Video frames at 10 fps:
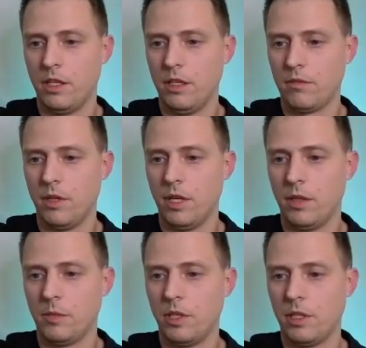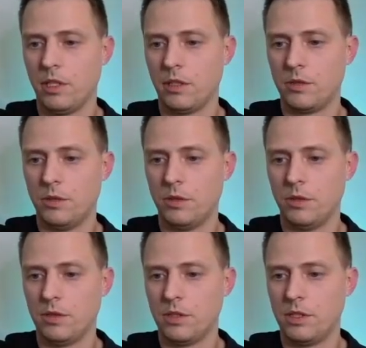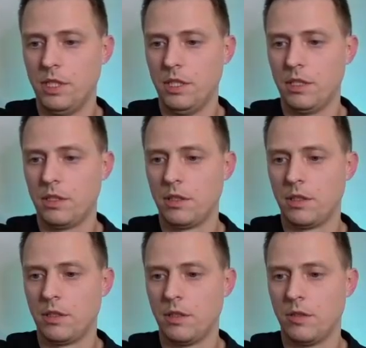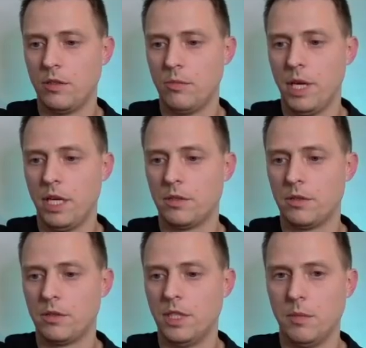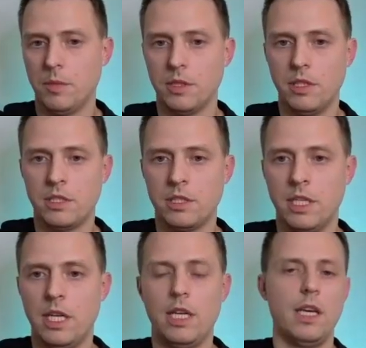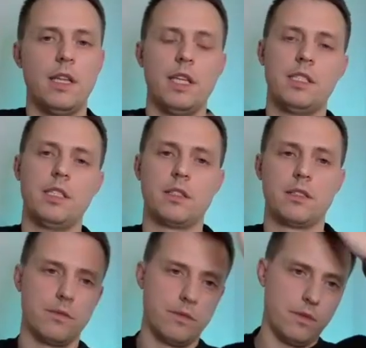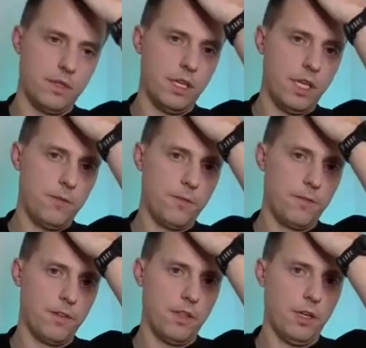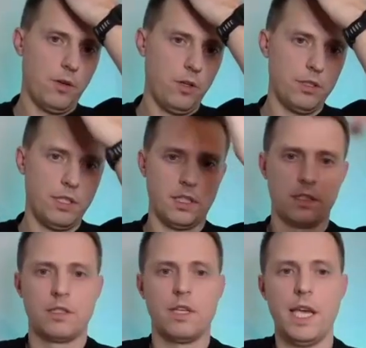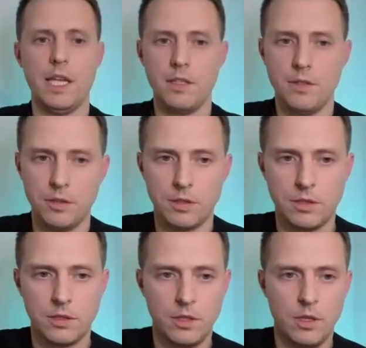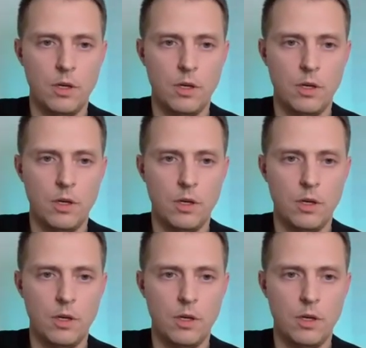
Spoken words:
Yeah, I am clicking turn on sync, go back to segment list, and that's it. If the contacts enters